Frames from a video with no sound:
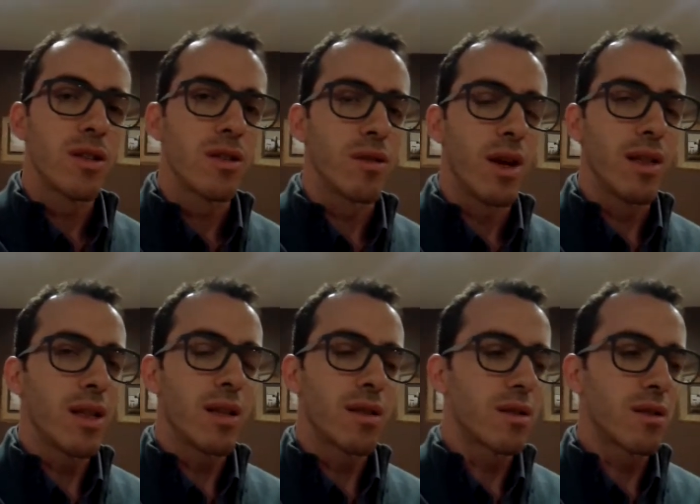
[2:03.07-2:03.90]
So, and
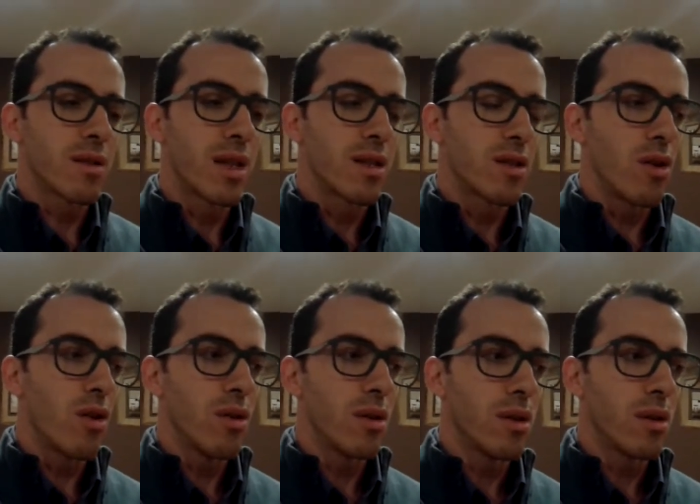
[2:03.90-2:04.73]
that's
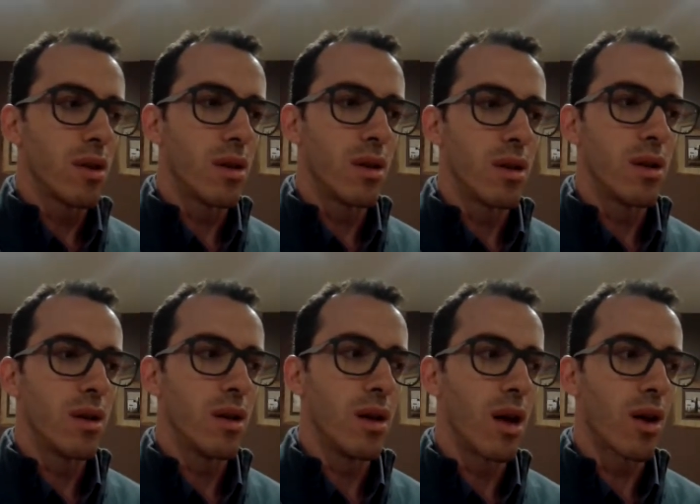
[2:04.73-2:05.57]
all a
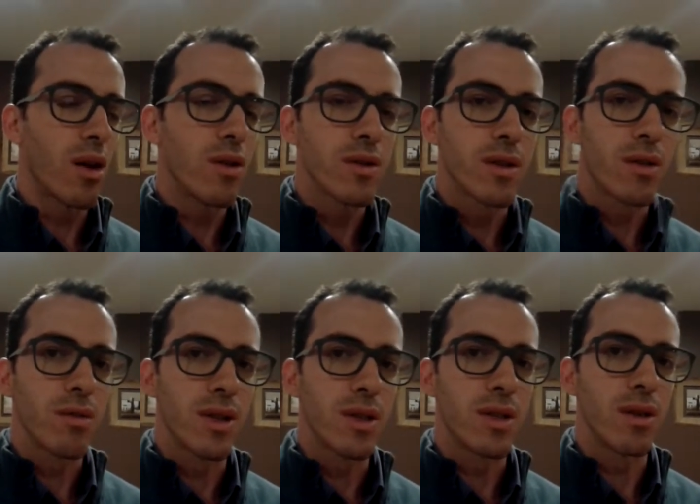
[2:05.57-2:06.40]

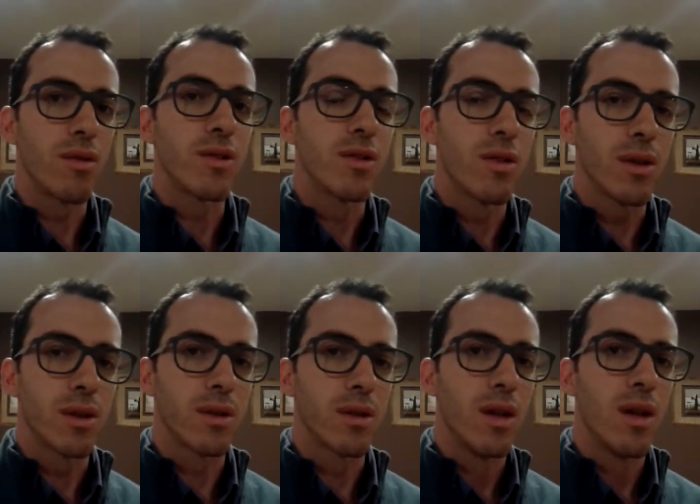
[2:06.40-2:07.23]
consequence, a
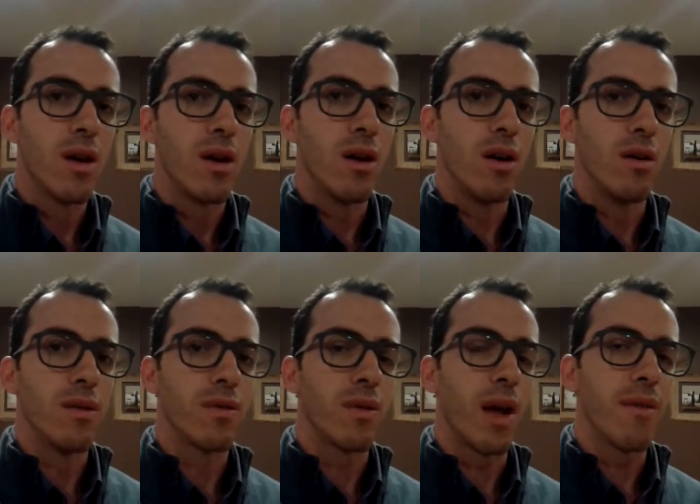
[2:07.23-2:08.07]
result
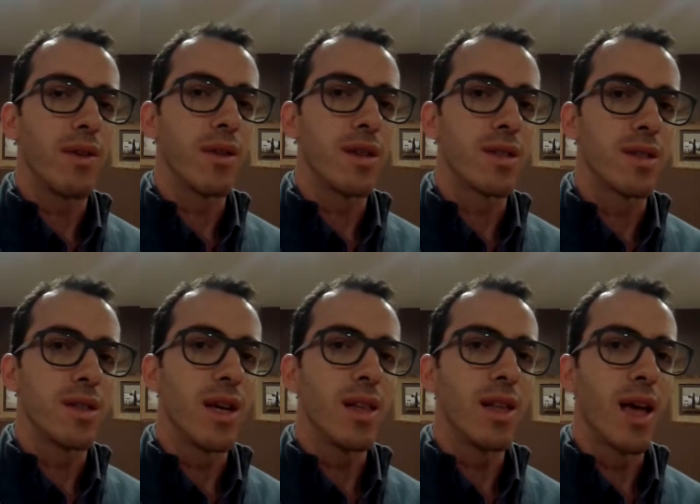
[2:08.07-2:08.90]
of having this
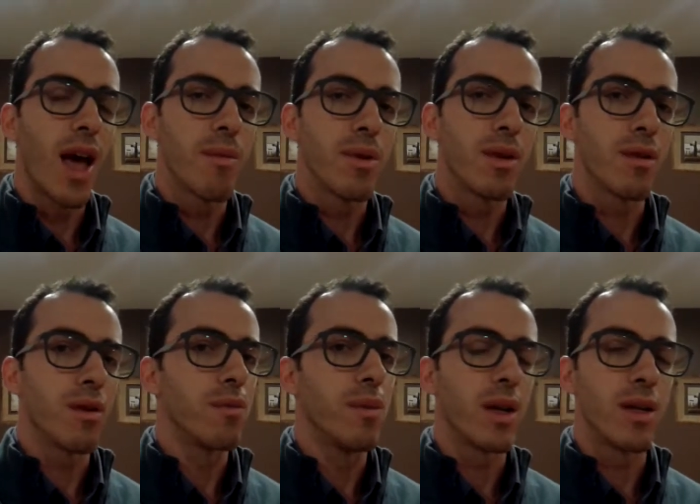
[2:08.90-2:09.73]
daily habit
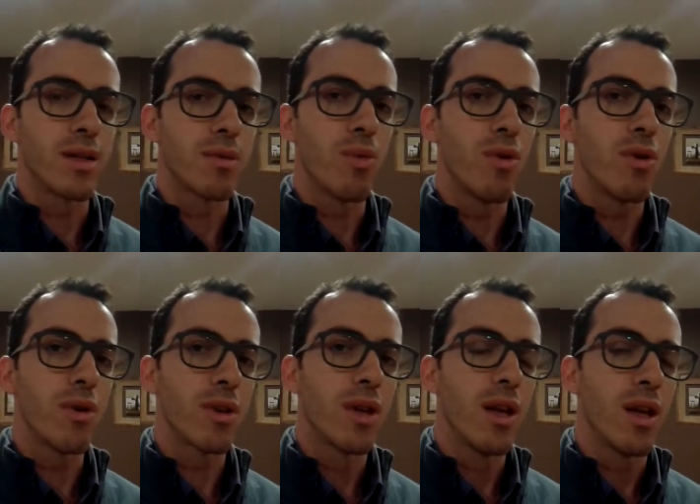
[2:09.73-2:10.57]
of making
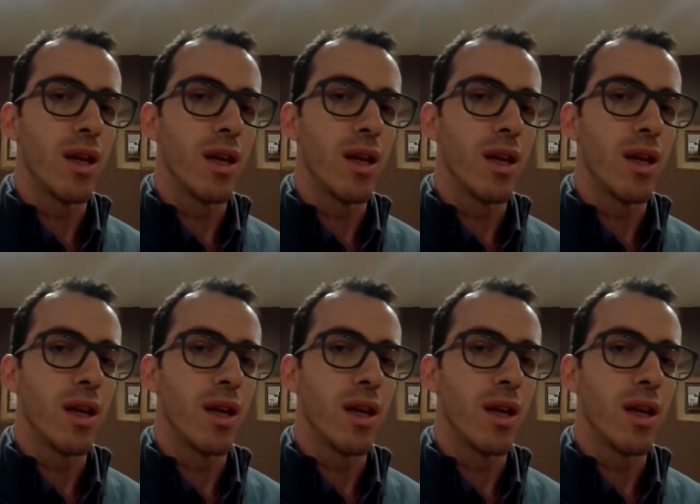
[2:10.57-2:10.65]
sport,